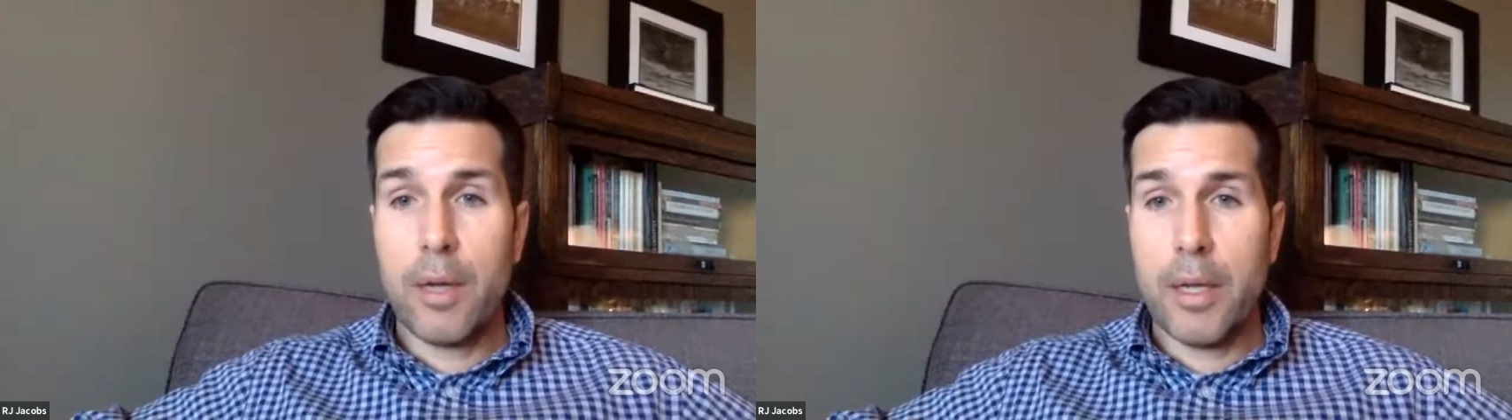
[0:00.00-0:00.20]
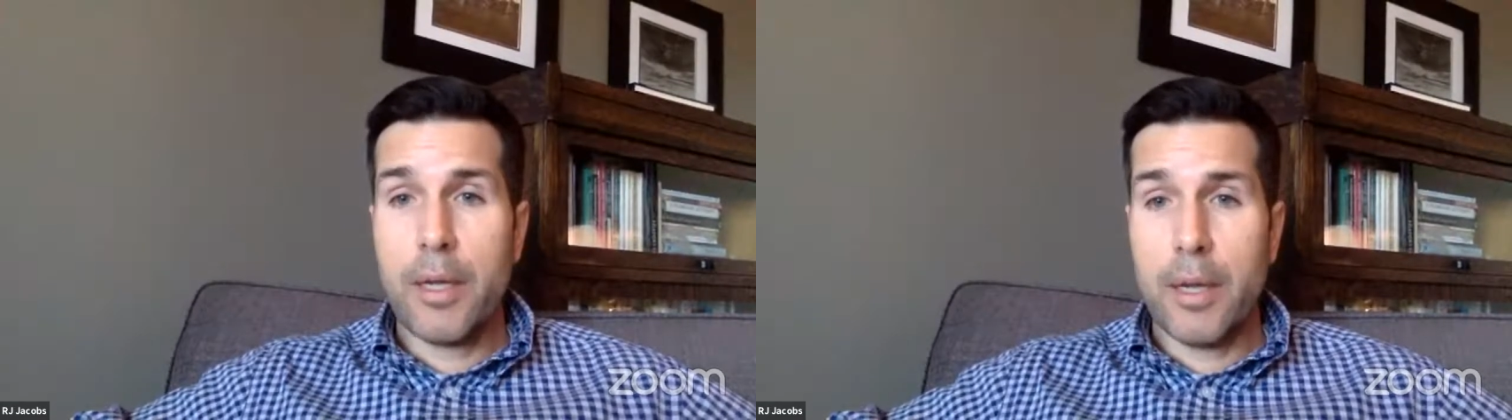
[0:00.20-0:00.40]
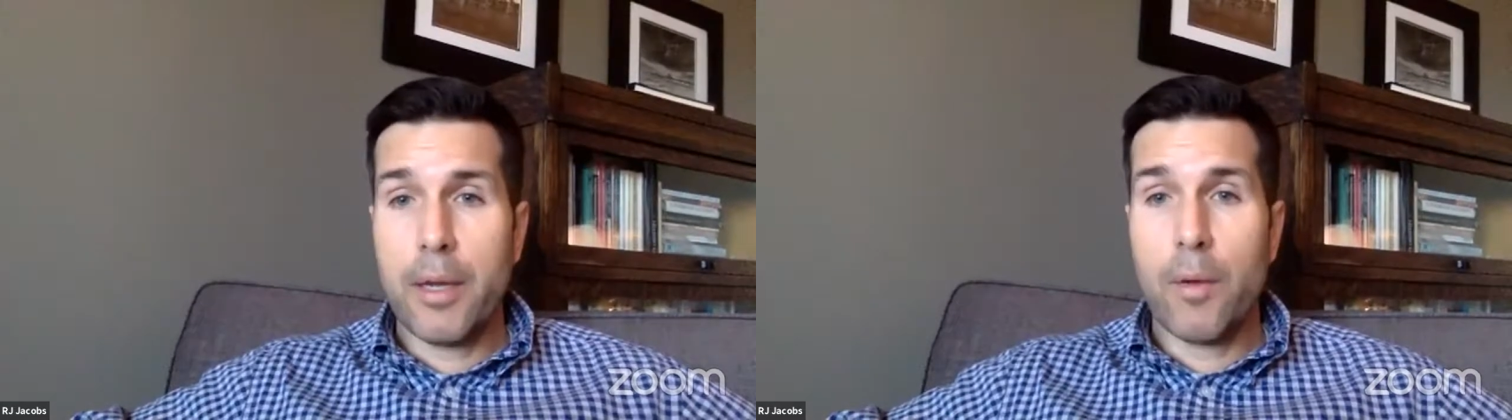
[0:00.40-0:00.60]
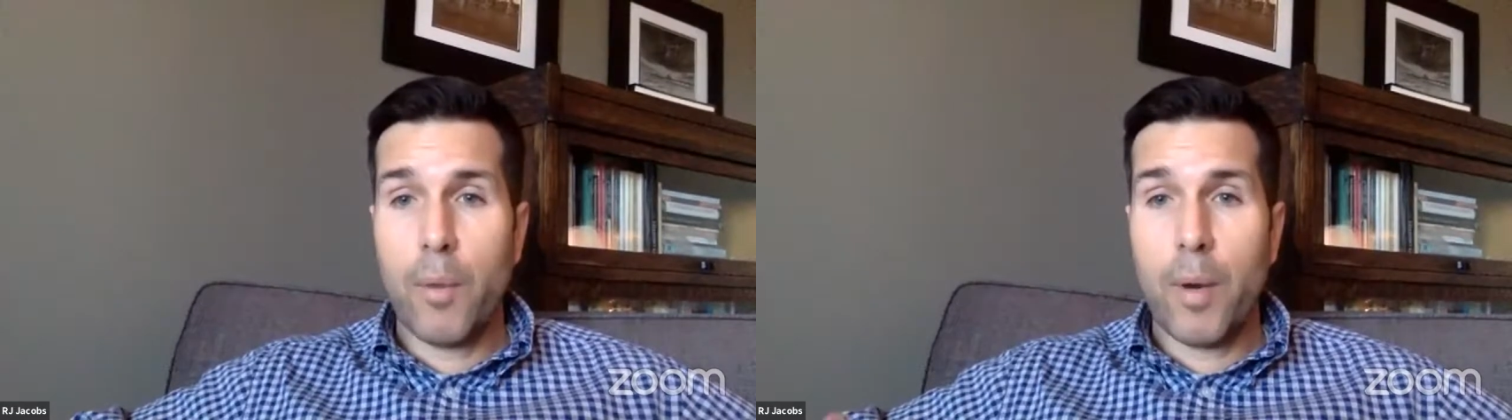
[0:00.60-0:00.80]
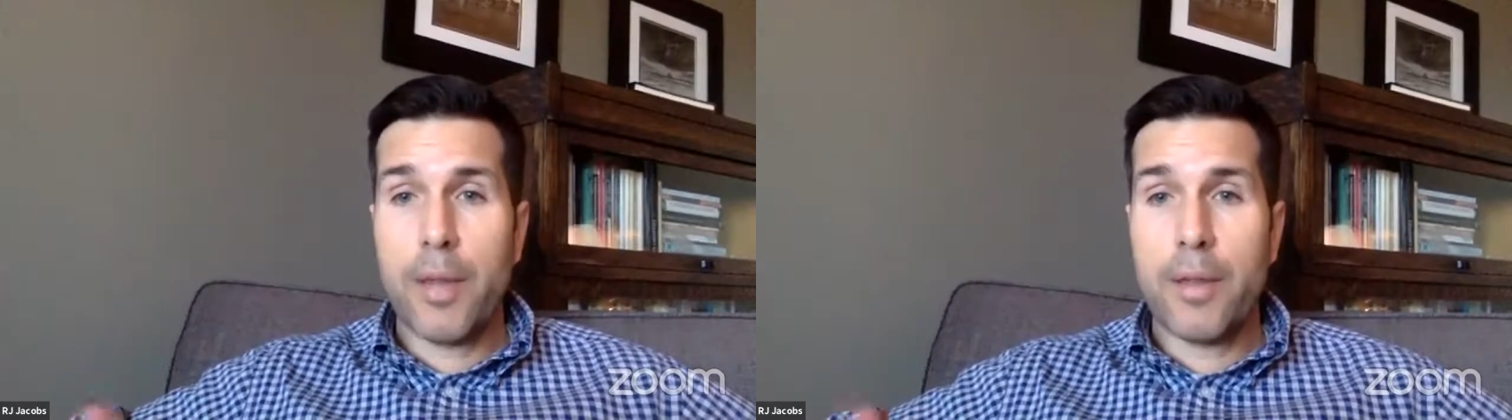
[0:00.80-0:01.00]
in a
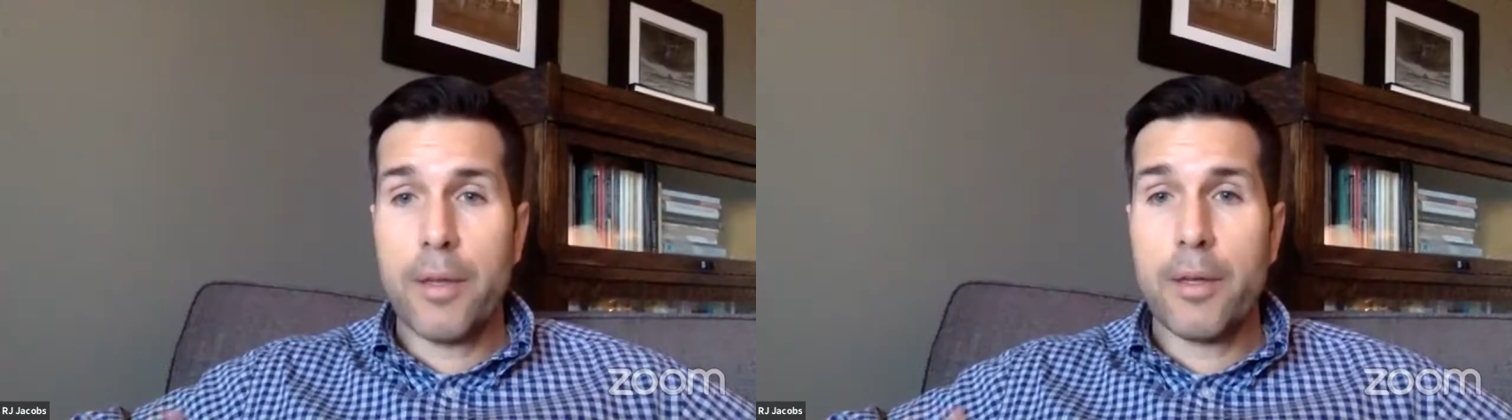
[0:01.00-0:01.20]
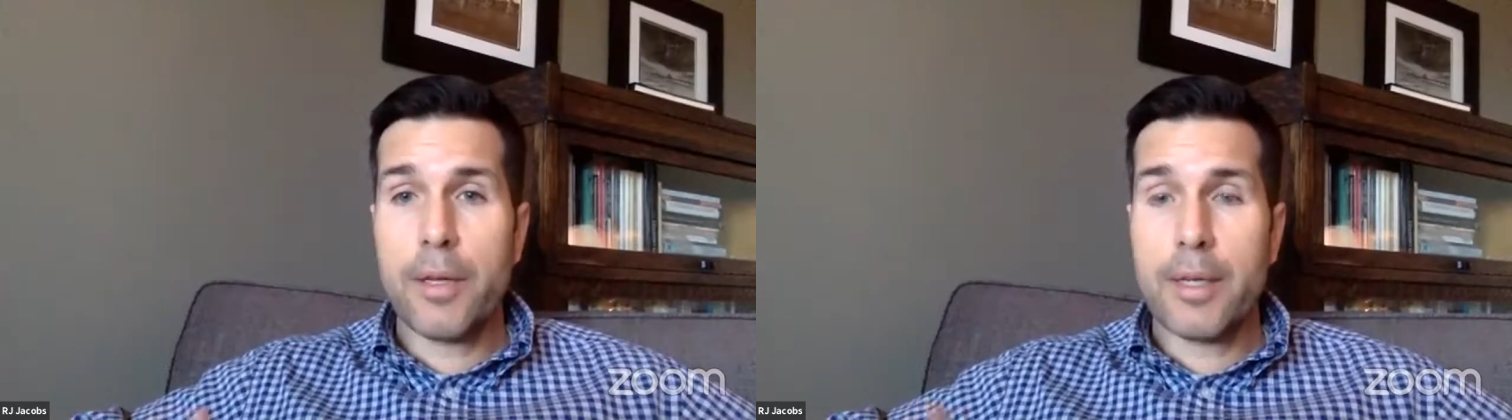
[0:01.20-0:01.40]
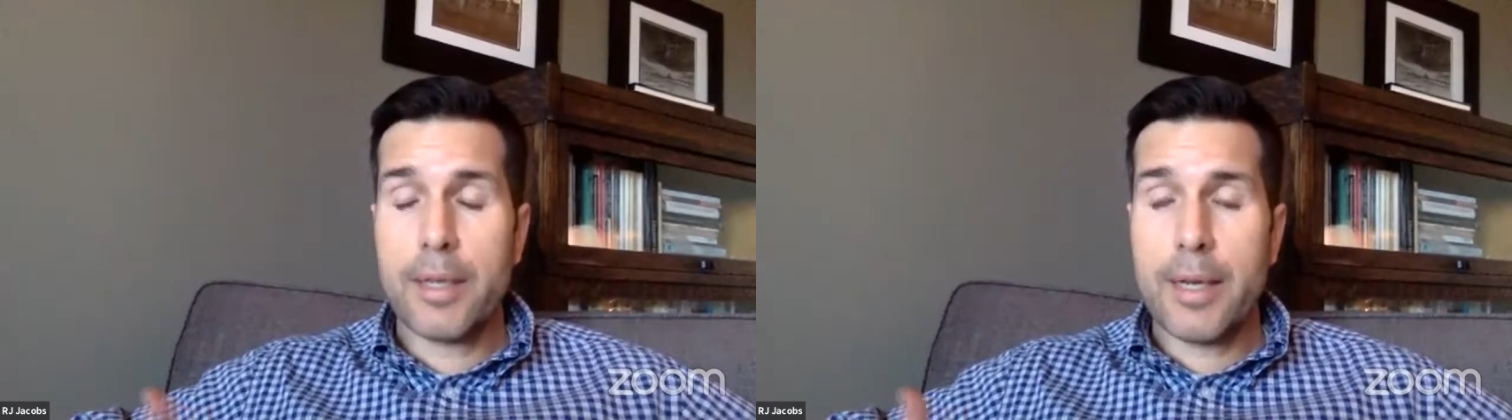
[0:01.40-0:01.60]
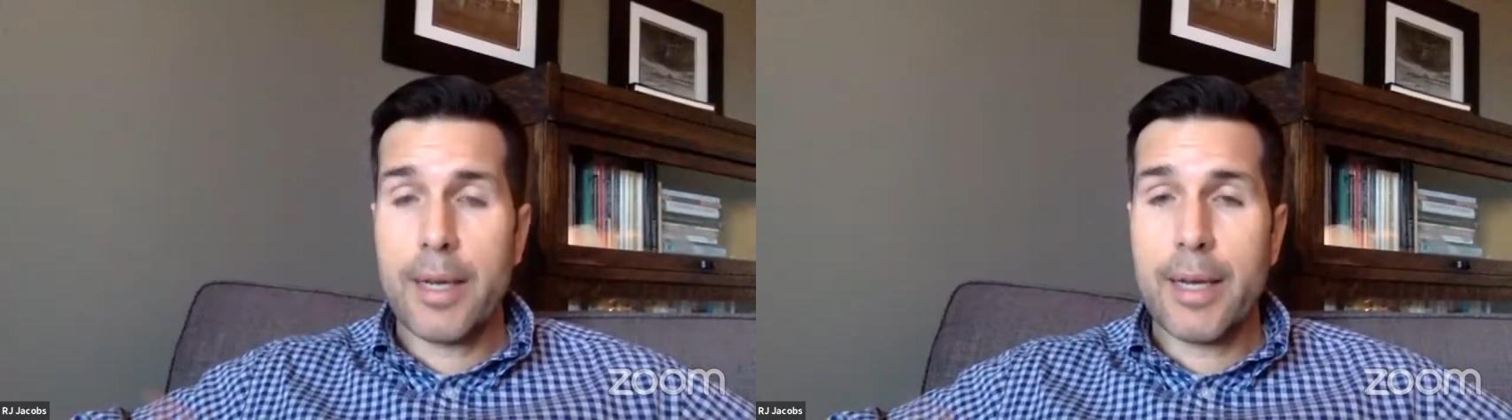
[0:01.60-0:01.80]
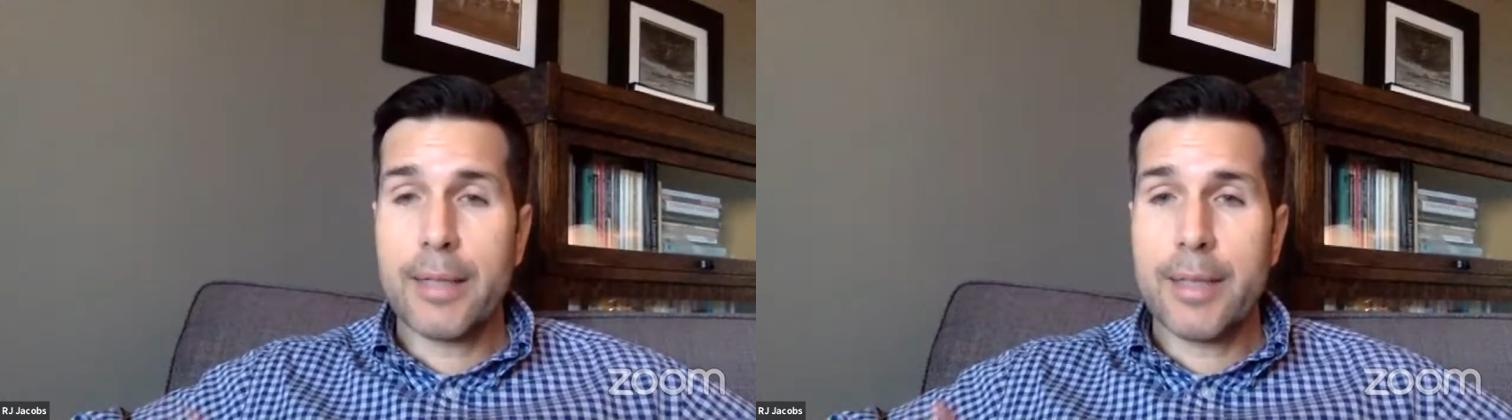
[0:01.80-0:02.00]
way that you can kind of
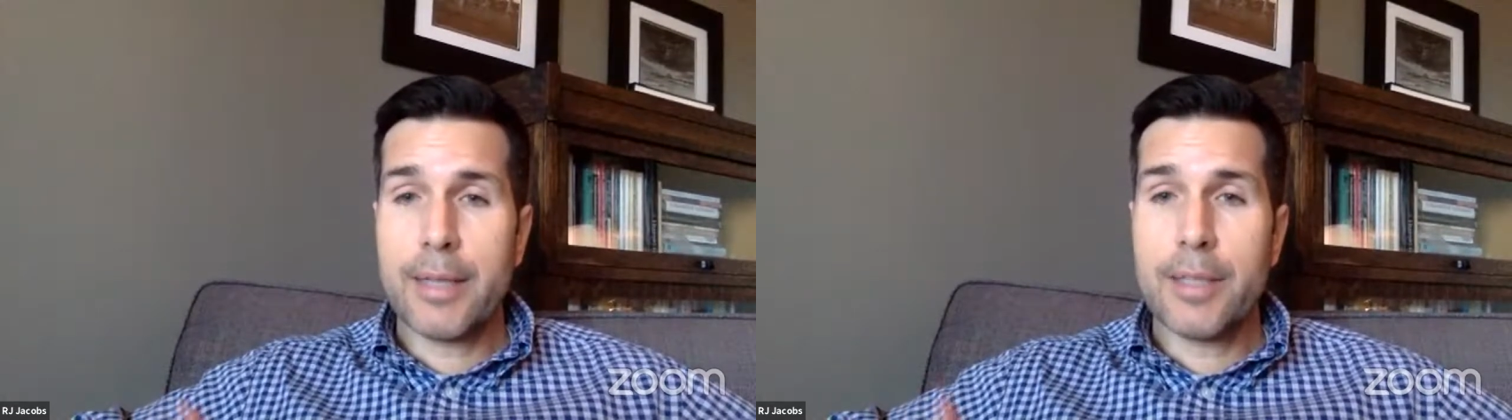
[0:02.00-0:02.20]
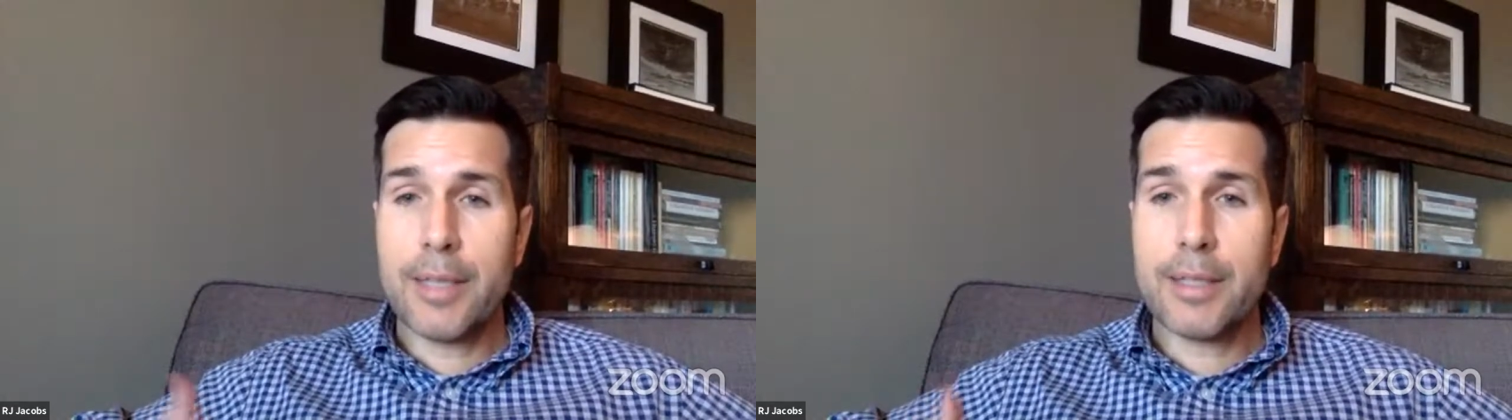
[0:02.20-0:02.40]
digest it,